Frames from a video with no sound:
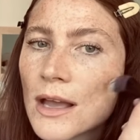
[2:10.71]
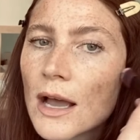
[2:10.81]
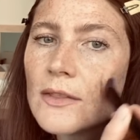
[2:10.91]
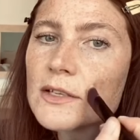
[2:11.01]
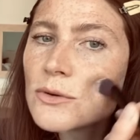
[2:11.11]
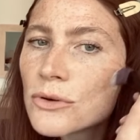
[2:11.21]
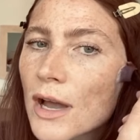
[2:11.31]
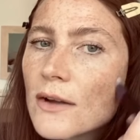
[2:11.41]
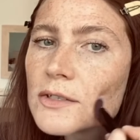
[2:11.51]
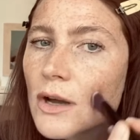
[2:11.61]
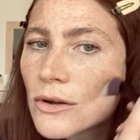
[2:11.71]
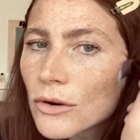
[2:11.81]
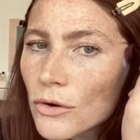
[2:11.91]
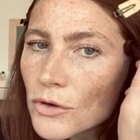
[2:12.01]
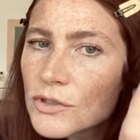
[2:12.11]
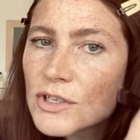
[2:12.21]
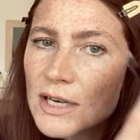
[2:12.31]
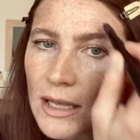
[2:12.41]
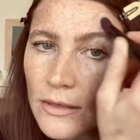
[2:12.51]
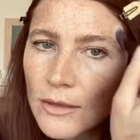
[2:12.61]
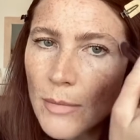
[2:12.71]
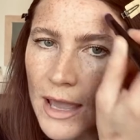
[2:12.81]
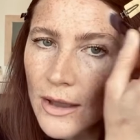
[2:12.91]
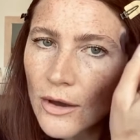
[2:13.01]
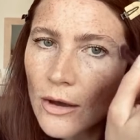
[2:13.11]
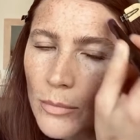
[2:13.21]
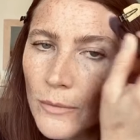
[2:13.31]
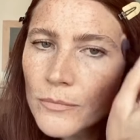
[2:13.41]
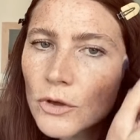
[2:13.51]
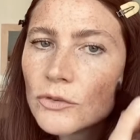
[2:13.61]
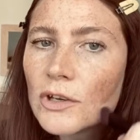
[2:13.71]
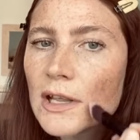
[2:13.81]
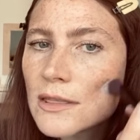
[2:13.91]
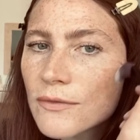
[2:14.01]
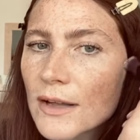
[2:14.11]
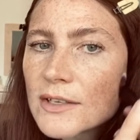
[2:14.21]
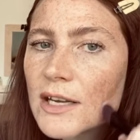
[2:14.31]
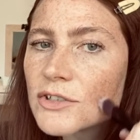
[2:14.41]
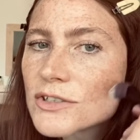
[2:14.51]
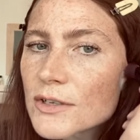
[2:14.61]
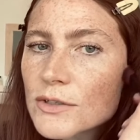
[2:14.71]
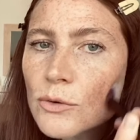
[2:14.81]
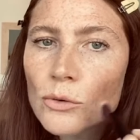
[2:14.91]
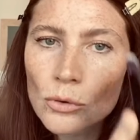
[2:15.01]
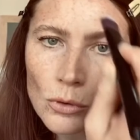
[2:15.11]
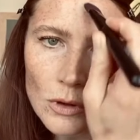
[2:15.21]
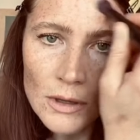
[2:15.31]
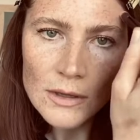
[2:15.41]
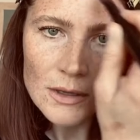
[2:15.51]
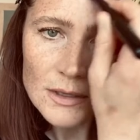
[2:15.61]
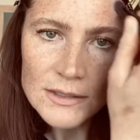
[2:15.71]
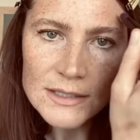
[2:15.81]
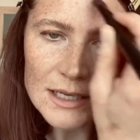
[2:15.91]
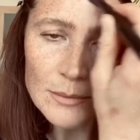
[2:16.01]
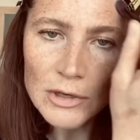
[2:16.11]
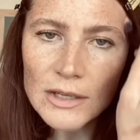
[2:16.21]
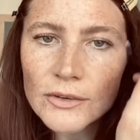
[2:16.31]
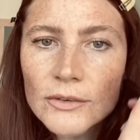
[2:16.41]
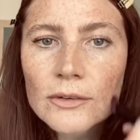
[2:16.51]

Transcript: And this all goes on underneath the makeup, underneath the foundation. So it's all seamless.